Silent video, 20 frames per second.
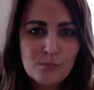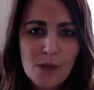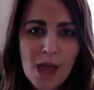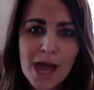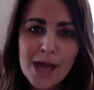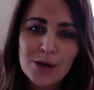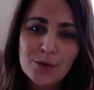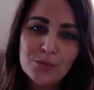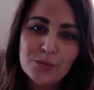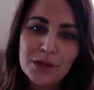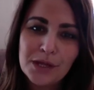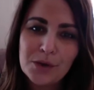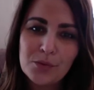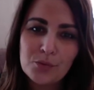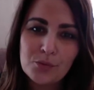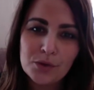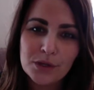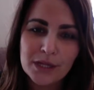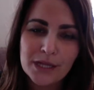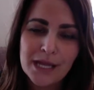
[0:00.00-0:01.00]
I don't think
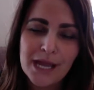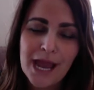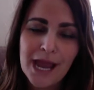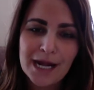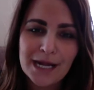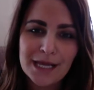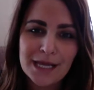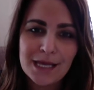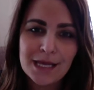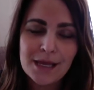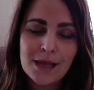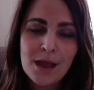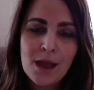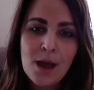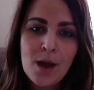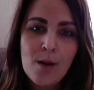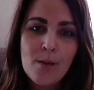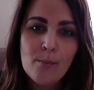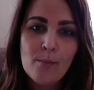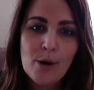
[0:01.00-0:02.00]
really any
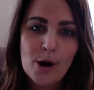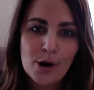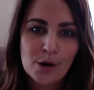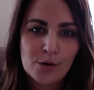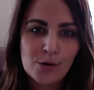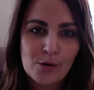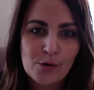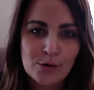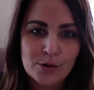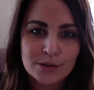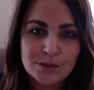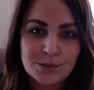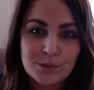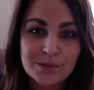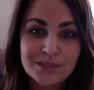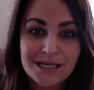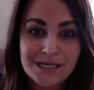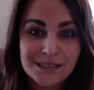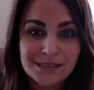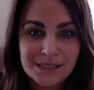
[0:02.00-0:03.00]
bar course
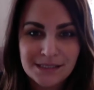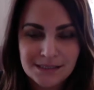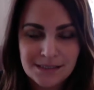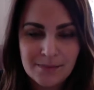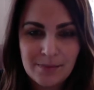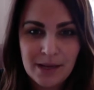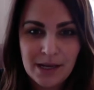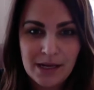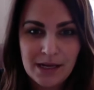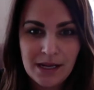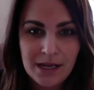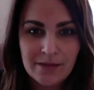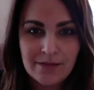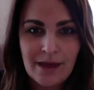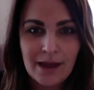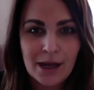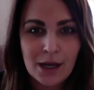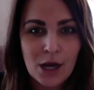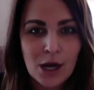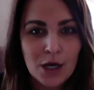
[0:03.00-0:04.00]
was anticipating
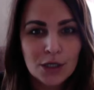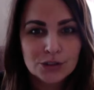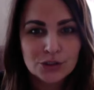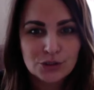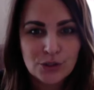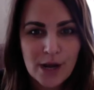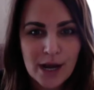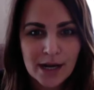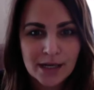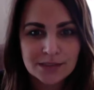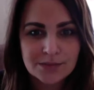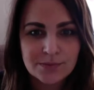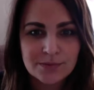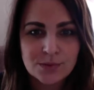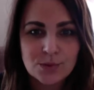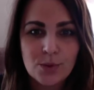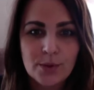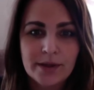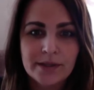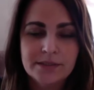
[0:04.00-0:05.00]
that contracts was
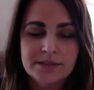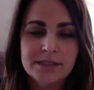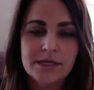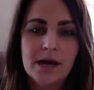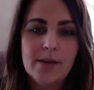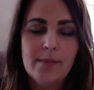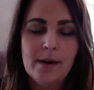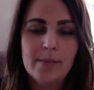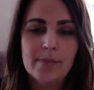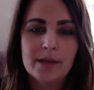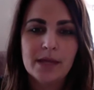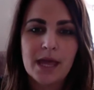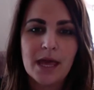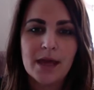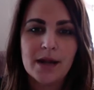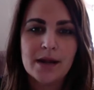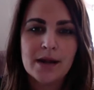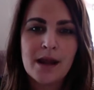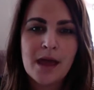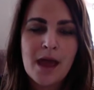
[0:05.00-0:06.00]
going to come up
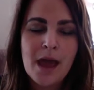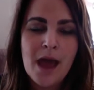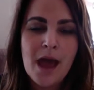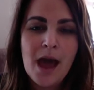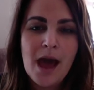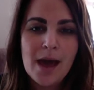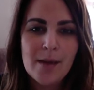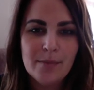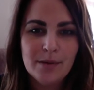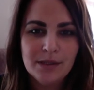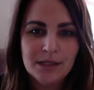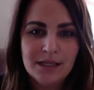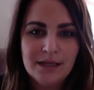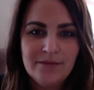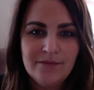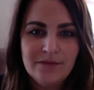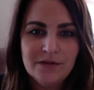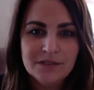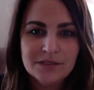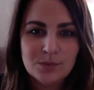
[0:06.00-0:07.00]
again. I
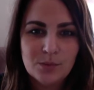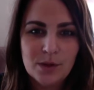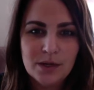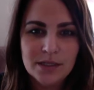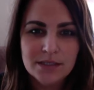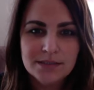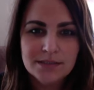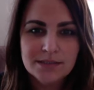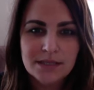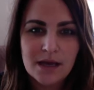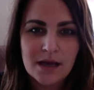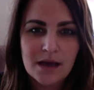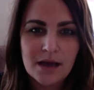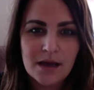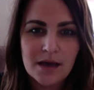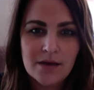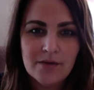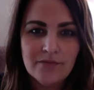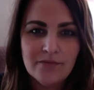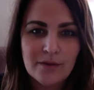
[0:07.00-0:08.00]
believe this was
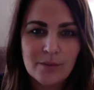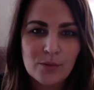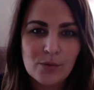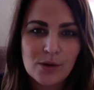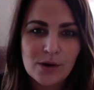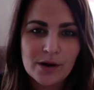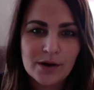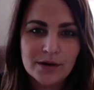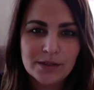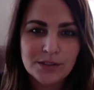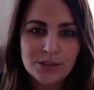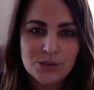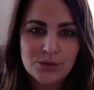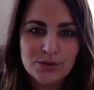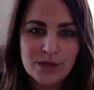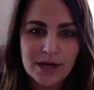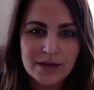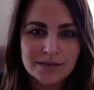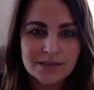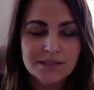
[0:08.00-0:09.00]
February
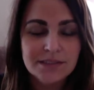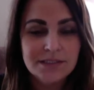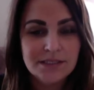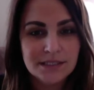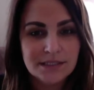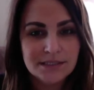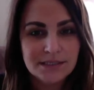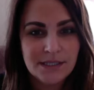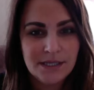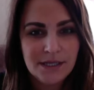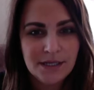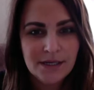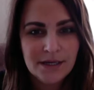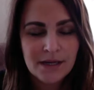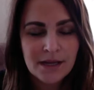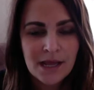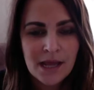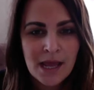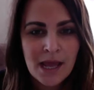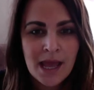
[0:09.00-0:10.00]

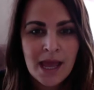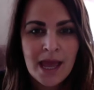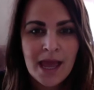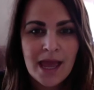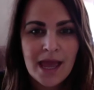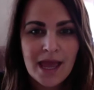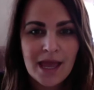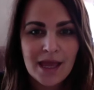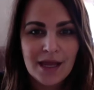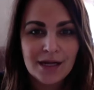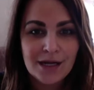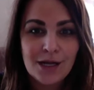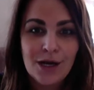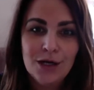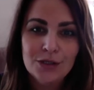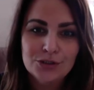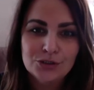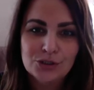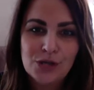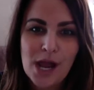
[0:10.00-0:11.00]
2016, and
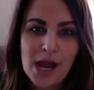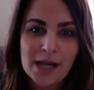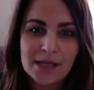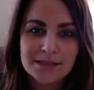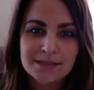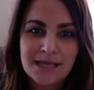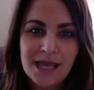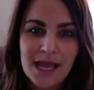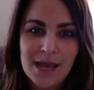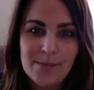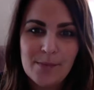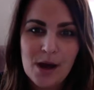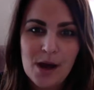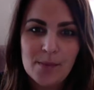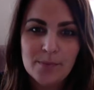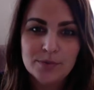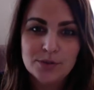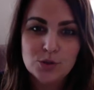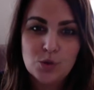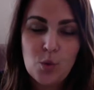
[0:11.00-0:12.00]
contracts came
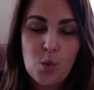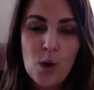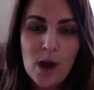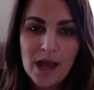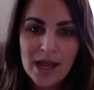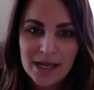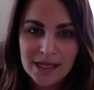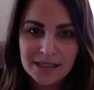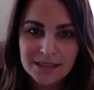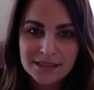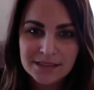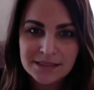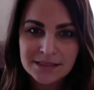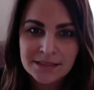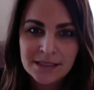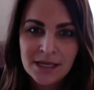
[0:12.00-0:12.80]
up twice.